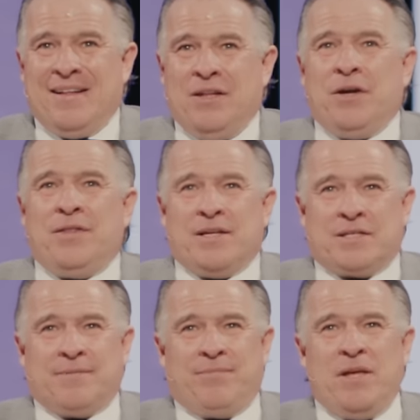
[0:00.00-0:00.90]
Look at
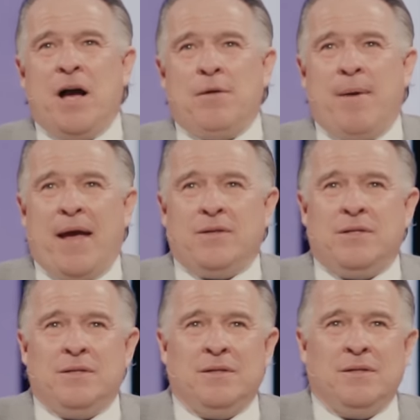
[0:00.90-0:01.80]
this. The young
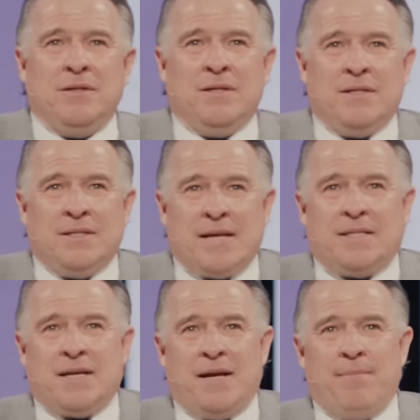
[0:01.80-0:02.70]
man
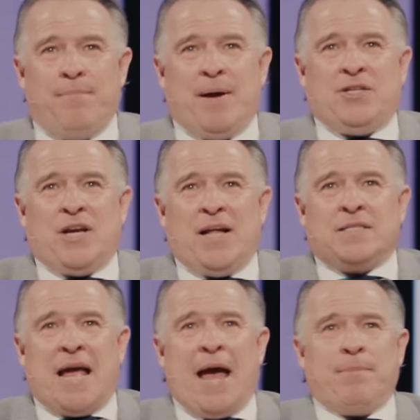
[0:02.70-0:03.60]
said to him, By
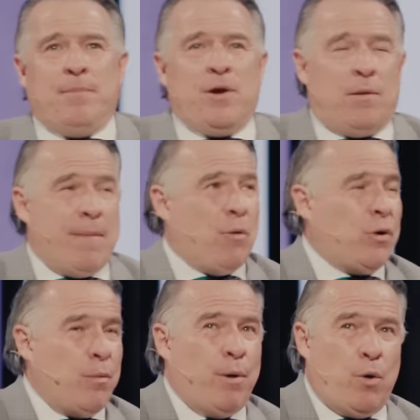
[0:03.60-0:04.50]
chance I happened to be on
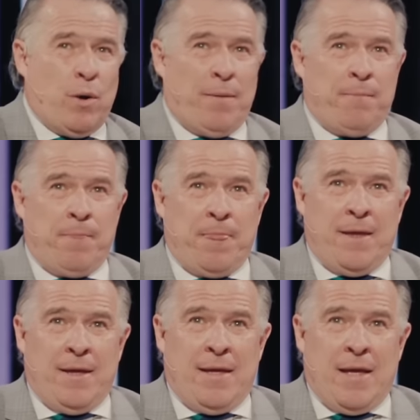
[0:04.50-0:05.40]
Mount Gilboa.
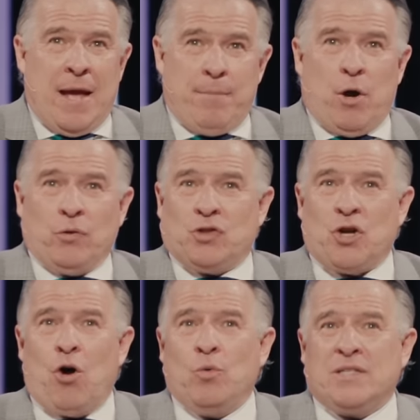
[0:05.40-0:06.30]
And behold,
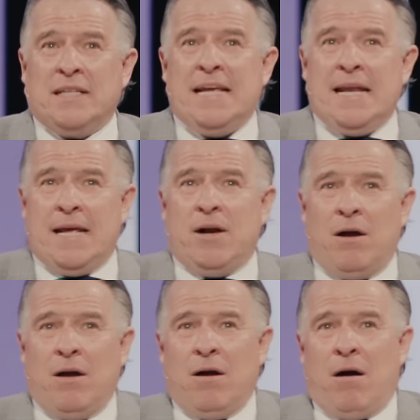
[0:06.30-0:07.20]
Saul was
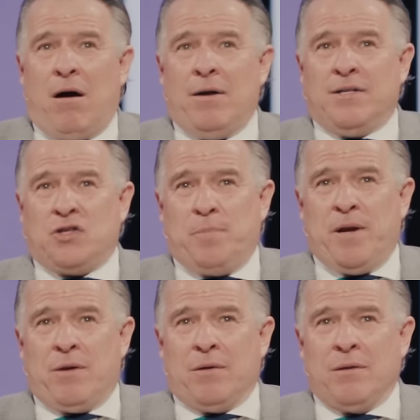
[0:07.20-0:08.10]
leaning on his
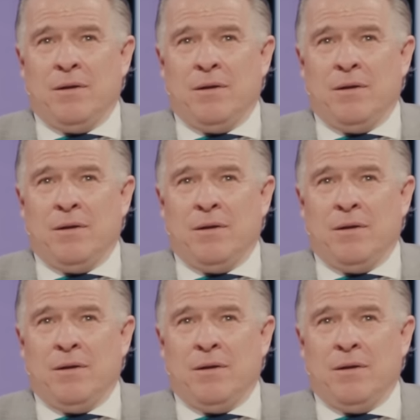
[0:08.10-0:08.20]
spear.